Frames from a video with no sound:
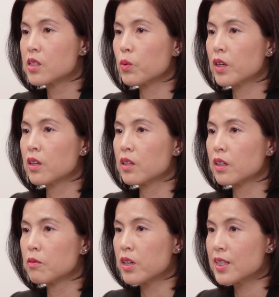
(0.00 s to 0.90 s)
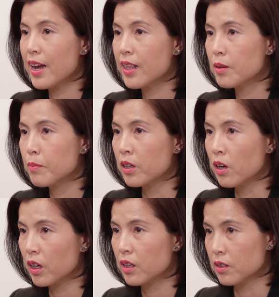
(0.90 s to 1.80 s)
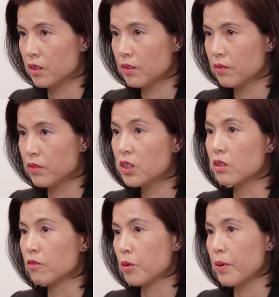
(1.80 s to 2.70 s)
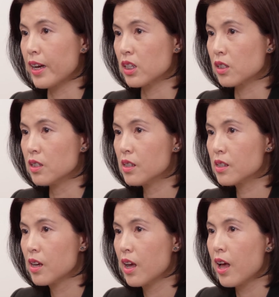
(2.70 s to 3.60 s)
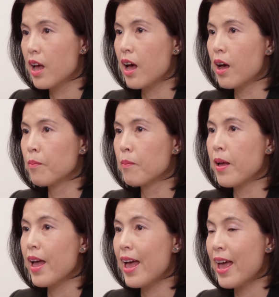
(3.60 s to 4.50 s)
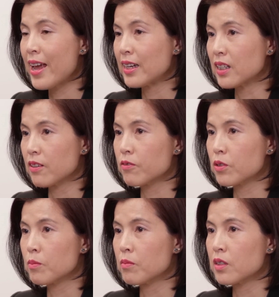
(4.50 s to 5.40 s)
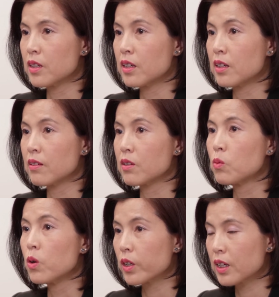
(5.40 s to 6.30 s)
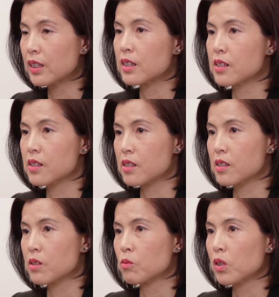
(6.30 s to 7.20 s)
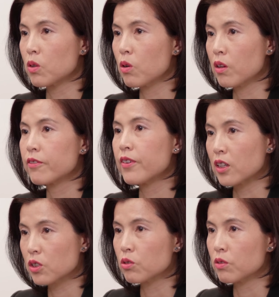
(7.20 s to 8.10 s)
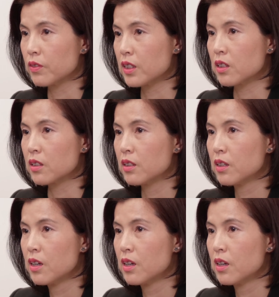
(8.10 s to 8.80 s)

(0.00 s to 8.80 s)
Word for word: So we can retain the binocular vision for patients um, and give them the working distances. We call it functional vision.